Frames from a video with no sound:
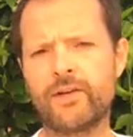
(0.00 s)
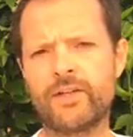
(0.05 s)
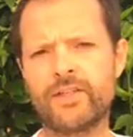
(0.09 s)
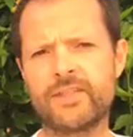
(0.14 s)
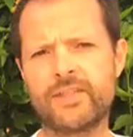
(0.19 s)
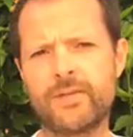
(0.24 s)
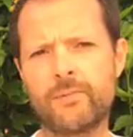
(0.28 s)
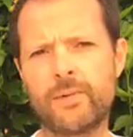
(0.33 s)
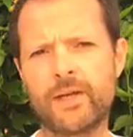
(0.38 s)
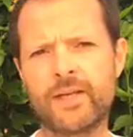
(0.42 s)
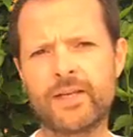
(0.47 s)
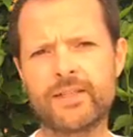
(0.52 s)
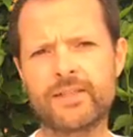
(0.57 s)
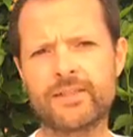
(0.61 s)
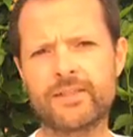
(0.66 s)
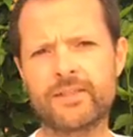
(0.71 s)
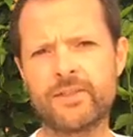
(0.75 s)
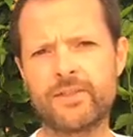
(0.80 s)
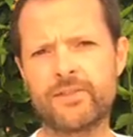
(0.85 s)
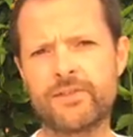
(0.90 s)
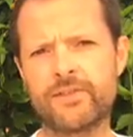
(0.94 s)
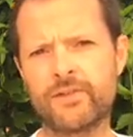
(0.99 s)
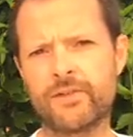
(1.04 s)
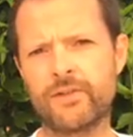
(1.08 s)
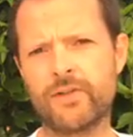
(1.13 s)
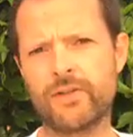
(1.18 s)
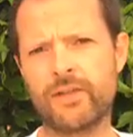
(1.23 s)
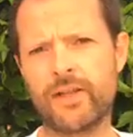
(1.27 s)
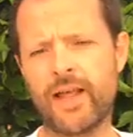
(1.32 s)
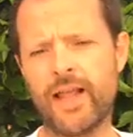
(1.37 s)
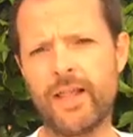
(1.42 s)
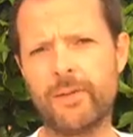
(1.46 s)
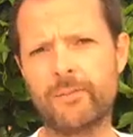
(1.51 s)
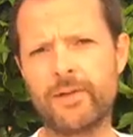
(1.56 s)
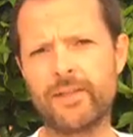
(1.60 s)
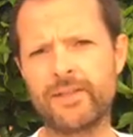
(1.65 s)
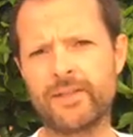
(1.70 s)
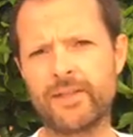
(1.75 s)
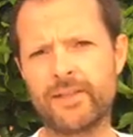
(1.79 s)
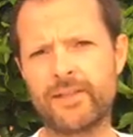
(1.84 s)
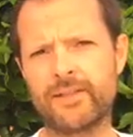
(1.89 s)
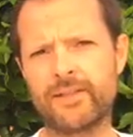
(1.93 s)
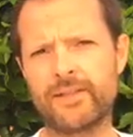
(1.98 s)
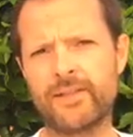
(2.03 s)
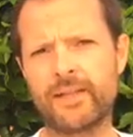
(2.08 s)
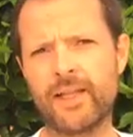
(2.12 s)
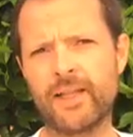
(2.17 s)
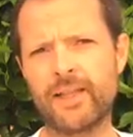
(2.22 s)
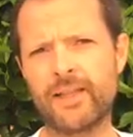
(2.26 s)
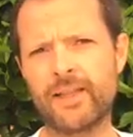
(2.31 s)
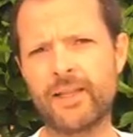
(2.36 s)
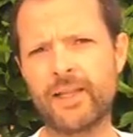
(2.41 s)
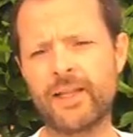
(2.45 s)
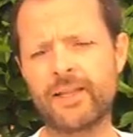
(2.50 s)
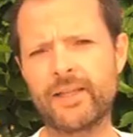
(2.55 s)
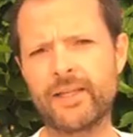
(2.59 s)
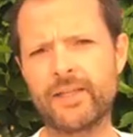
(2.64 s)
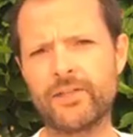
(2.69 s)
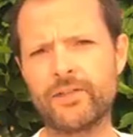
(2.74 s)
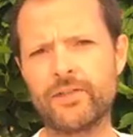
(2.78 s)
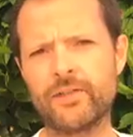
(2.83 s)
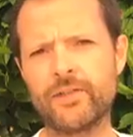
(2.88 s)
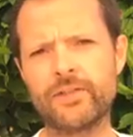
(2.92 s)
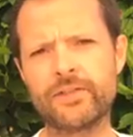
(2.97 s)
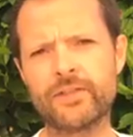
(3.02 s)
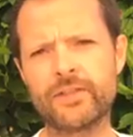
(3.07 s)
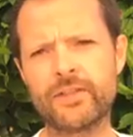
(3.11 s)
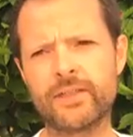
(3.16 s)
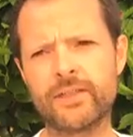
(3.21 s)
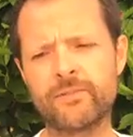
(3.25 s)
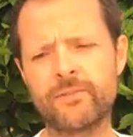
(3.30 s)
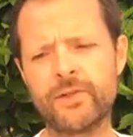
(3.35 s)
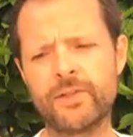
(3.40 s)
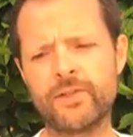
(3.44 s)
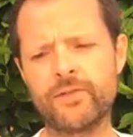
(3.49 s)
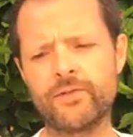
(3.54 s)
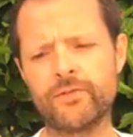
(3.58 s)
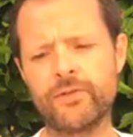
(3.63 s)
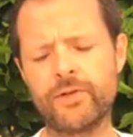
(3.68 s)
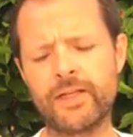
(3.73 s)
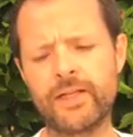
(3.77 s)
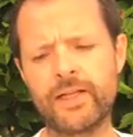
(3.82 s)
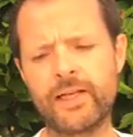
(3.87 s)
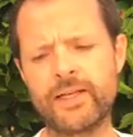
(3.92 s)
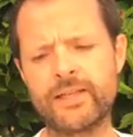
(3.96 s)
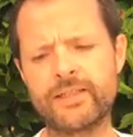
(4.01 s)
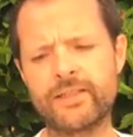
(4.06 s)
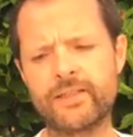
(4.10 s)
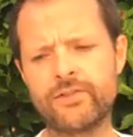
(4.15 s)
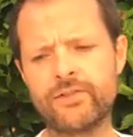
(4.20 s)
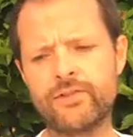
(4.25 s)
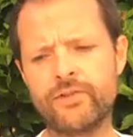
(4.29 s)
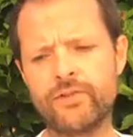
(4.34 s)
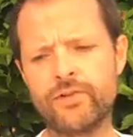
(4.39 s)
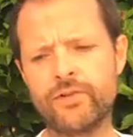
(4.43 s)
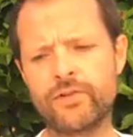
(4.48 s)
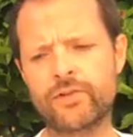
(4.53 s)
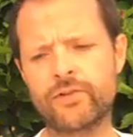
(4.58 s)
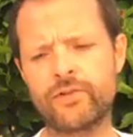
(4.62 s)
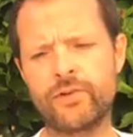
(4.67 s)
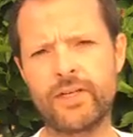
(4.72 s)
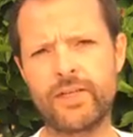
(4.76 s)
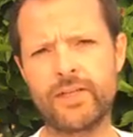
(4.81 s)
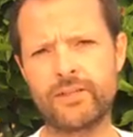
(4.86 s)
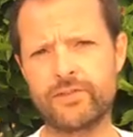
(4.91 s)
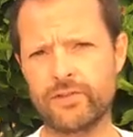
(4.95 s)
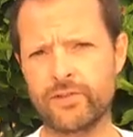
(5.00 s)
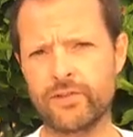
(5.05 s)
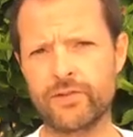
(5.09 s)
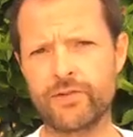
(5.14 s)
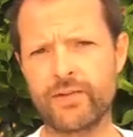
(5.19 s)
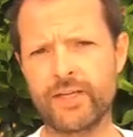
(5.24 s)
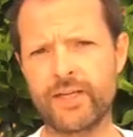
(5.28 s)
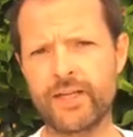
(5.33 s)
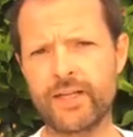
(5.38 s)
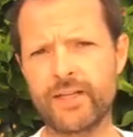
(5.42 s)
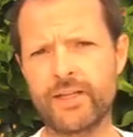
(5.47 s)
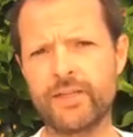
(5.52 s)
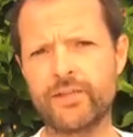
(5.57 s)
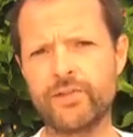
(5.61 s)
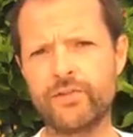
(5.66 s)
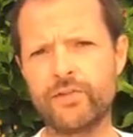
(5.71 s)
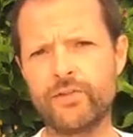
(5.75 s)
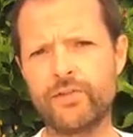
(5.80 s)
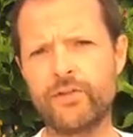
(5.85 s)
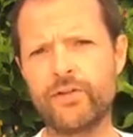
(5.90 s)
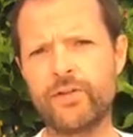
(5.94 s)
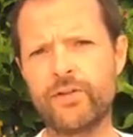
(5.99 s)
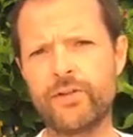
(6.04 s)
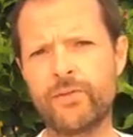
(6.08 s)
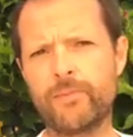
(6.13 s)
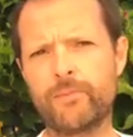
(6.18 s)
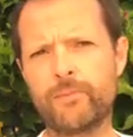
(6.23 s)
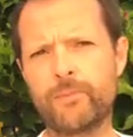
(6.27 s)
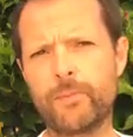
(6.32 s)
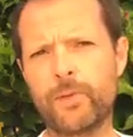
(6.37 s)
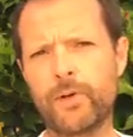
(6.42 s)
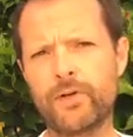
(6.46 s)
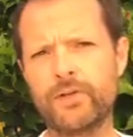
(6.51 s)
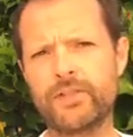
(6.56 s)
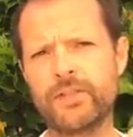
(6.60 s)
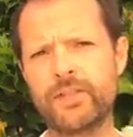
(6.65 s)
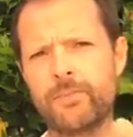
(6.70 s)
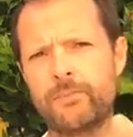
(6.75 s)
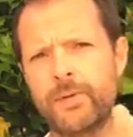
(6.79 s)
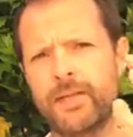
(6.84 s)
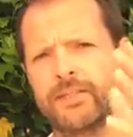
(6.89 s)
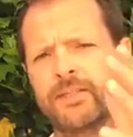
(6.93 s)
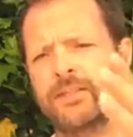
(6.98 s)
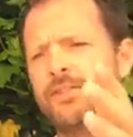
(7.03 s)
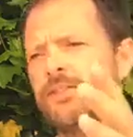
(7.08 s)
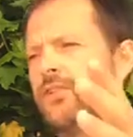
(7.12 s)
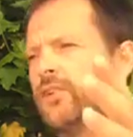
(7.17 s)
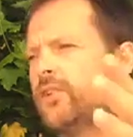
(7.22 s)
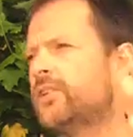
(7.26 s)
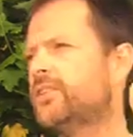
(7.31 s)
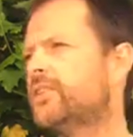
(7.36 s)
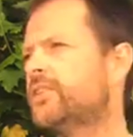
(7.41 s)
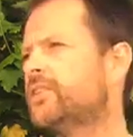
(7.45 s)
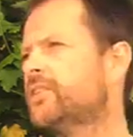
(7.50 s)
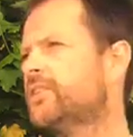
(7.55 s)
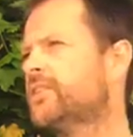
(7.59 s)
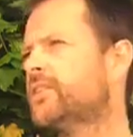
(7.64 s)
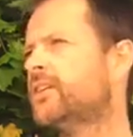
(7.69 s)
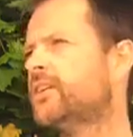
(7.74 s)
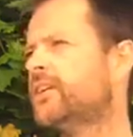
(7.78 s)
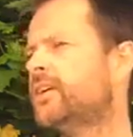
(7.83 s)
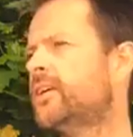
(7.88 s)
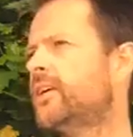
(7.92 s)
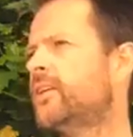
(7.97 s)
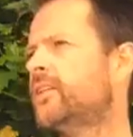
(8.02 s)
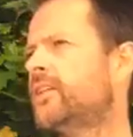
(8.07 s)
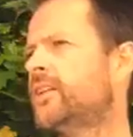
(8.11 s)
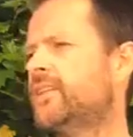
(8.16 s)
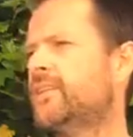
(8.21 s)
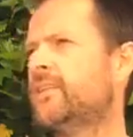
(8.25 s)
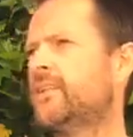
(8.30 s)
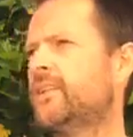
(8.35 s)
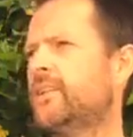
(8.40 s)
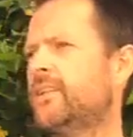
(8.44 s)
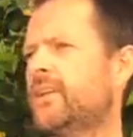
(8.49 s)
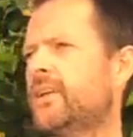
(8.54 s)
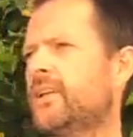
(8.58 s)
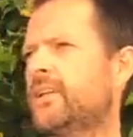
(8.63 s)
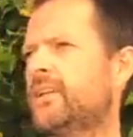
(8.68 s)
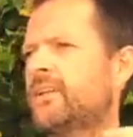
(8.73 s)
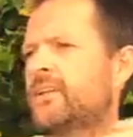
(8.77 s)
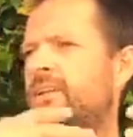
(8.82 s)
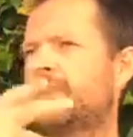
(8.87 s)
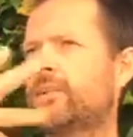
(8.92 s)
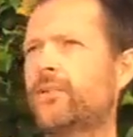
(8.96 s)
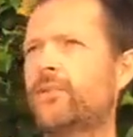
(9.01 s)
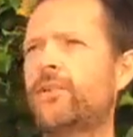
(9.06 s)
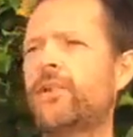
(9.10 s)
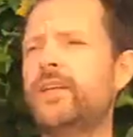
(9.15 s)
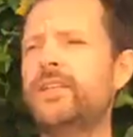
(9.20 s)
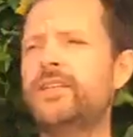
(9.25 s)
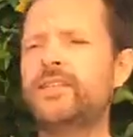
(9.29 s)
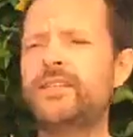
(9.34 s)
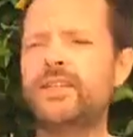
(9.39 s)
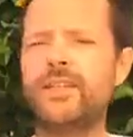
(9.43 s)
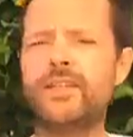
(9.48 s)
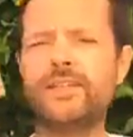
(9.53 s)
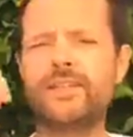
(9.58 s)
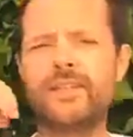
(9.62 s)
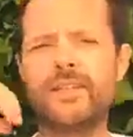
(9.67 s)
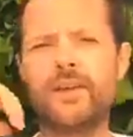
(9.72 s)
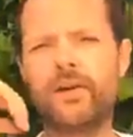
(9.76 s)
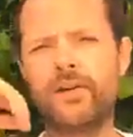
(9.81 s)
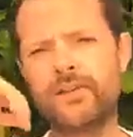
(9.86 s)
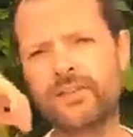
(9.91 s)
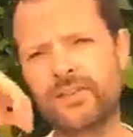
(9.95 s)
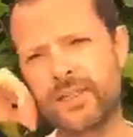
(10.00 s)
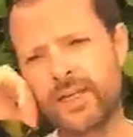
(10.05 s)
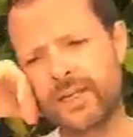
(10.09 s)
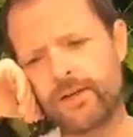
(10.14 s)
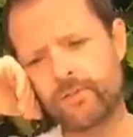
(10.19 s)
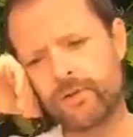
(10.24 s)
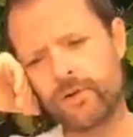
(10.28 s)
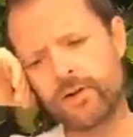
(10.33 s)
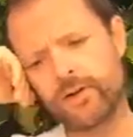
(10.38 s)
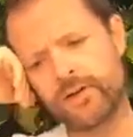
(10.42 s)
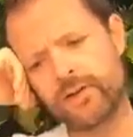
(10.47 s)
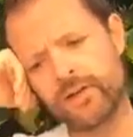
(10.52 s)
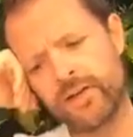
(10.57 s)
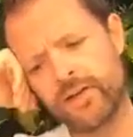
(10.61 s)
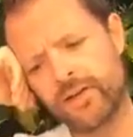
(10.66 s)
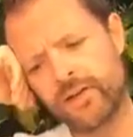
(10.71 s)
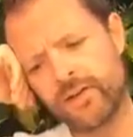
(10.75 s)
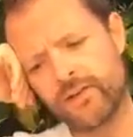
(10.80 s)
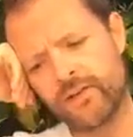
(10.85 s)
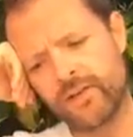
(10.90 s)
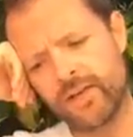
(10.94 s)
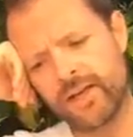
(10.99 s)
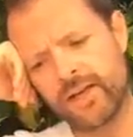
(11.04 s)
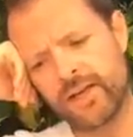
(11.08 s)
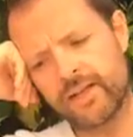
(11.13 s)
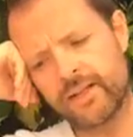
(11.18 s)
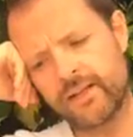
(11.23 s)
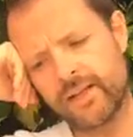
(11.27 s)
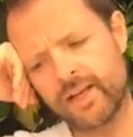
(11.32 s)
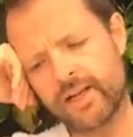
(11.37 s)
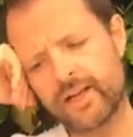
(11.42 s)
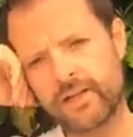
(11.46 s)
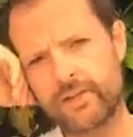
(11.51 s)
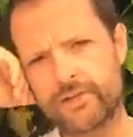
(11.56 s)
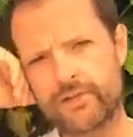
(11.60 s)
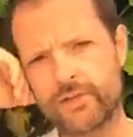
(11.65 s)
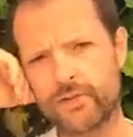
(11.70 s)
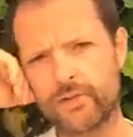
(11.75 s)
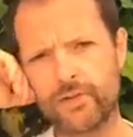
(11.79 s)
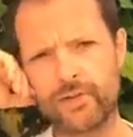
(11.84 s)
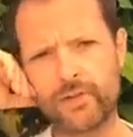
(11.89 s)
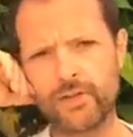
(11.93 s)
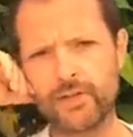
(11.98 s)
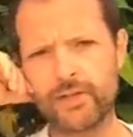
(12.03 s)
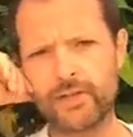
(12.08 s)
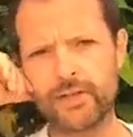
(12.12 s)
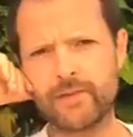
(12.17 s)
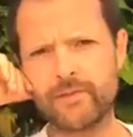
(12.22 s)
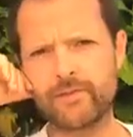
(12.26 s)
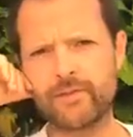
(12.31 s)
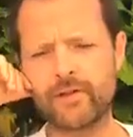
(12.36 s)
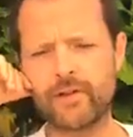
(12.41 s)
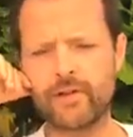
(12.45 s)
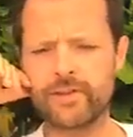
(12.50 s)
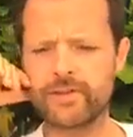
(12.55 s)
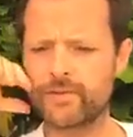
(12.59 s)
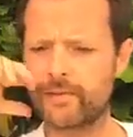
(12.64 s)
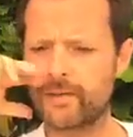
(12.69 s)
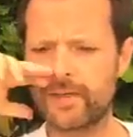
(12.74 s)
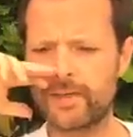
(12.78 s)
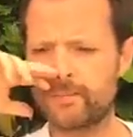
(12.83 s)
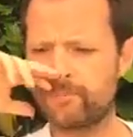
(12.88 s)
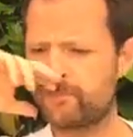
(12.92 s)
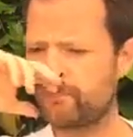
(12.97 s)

the biggest control element that they use. And when you realize that you create your reality, you are the person that makes the choices, that creates this outside world, then that control falls away.